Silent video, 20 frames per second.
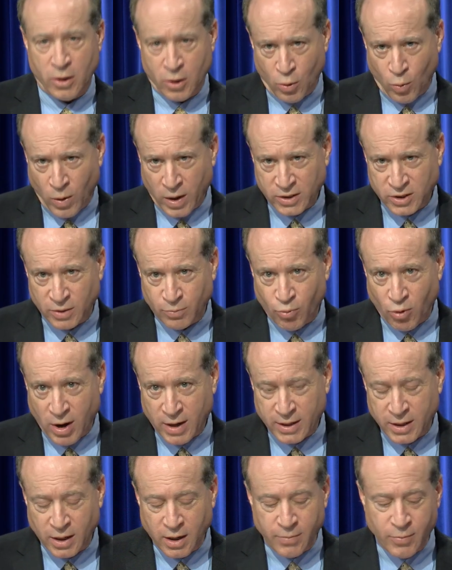You're watching
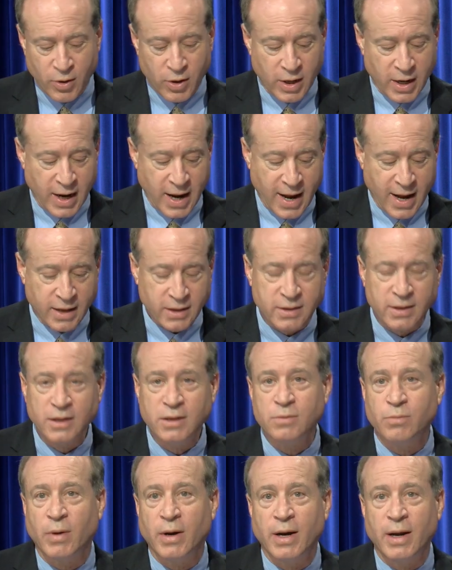Brockton Community
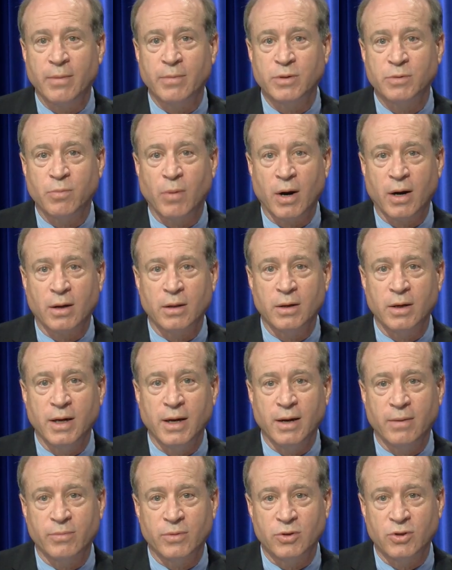Access. My name is Mark
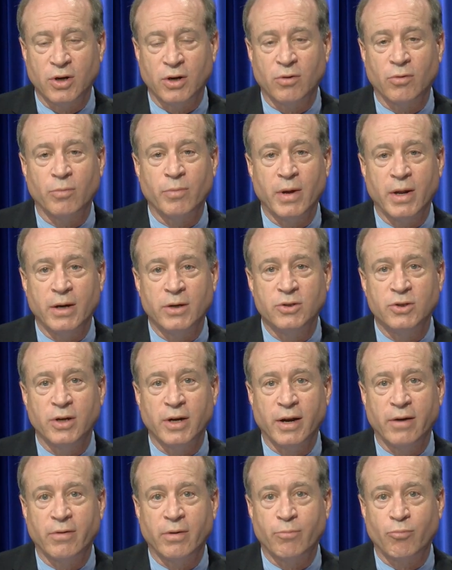Linde. I'm the general manager
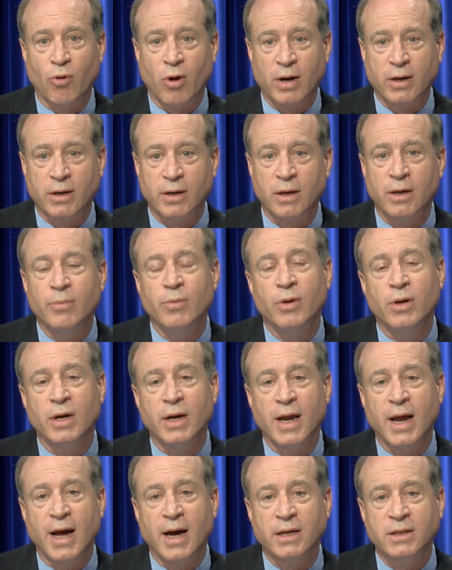here at Brockton
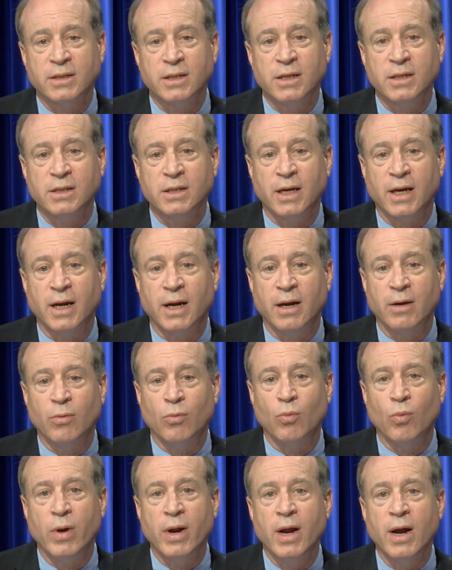Community Access,
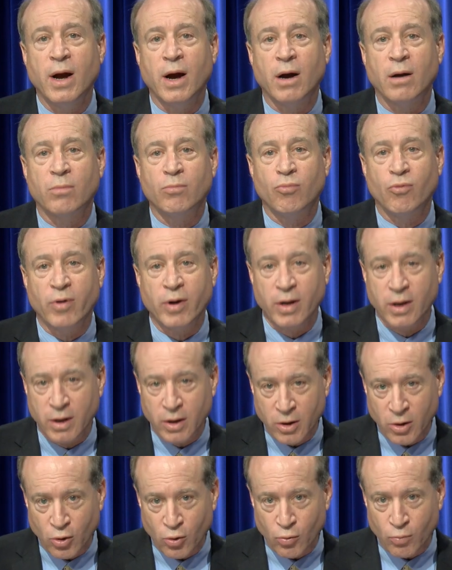and we are
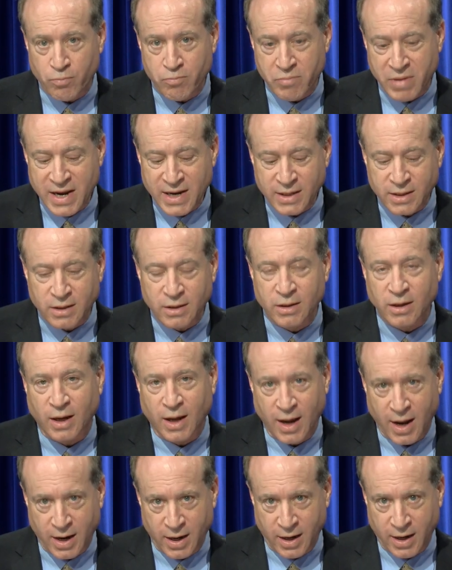bringing you Meet the
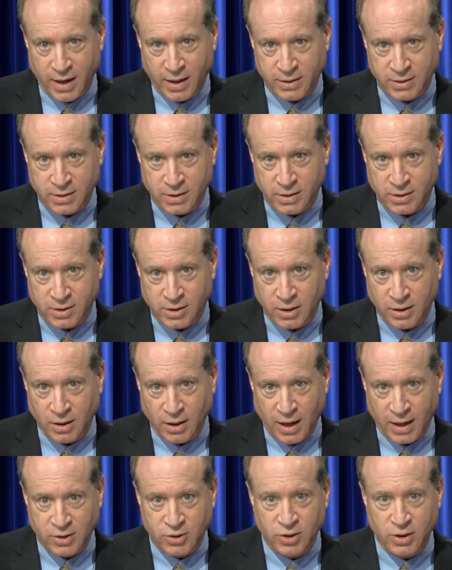Candidates. There's an
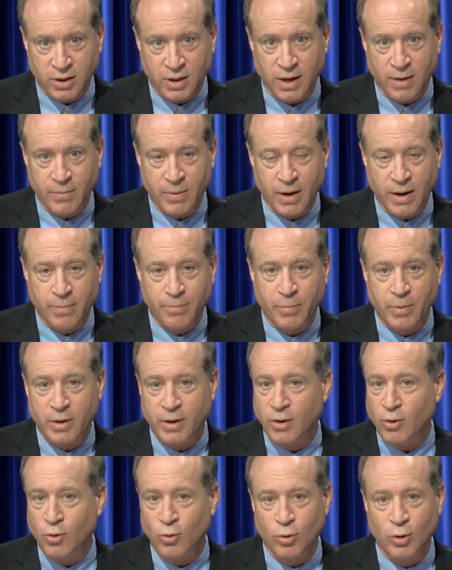election coming up
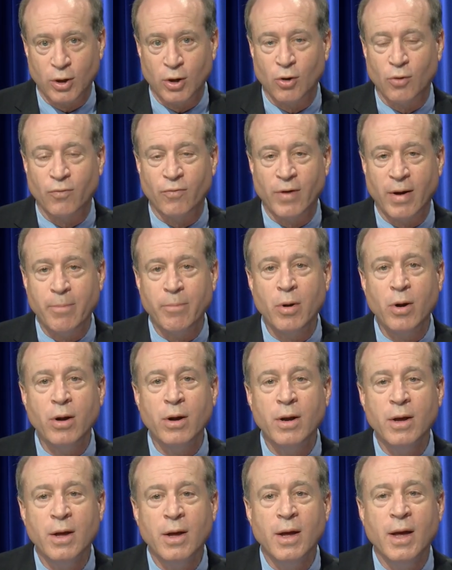in early
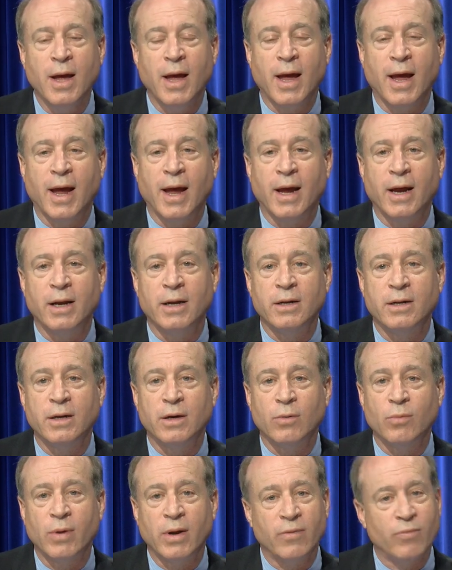November, and
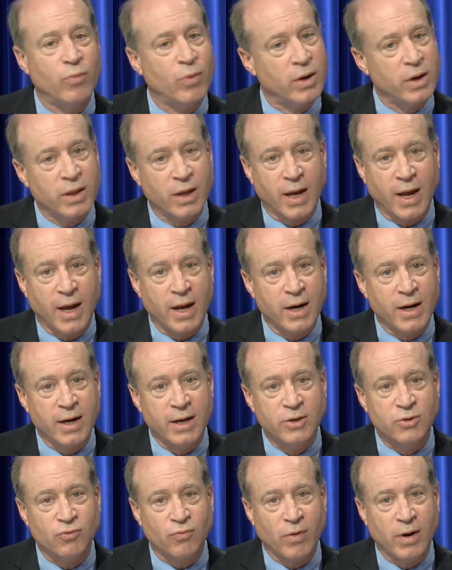uh, we have one of the
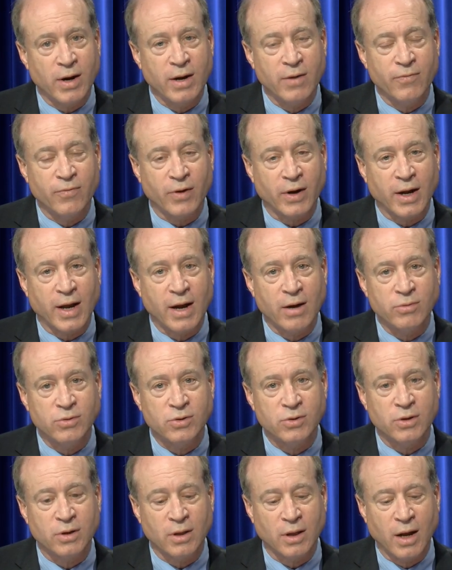candidates running for
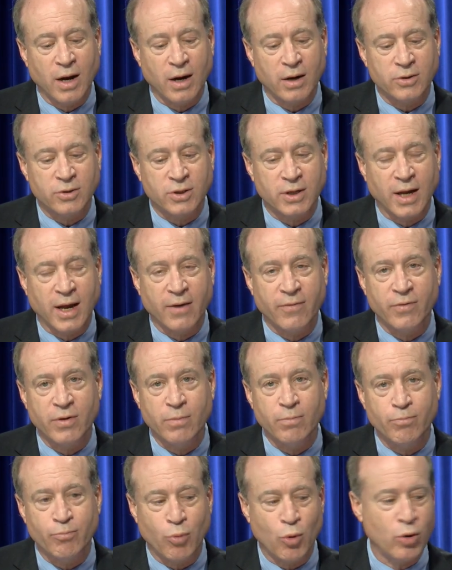councilor at large, Kevin
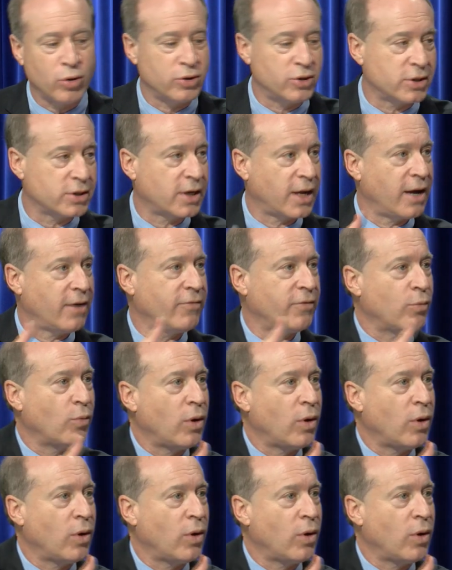Borges. Kevin,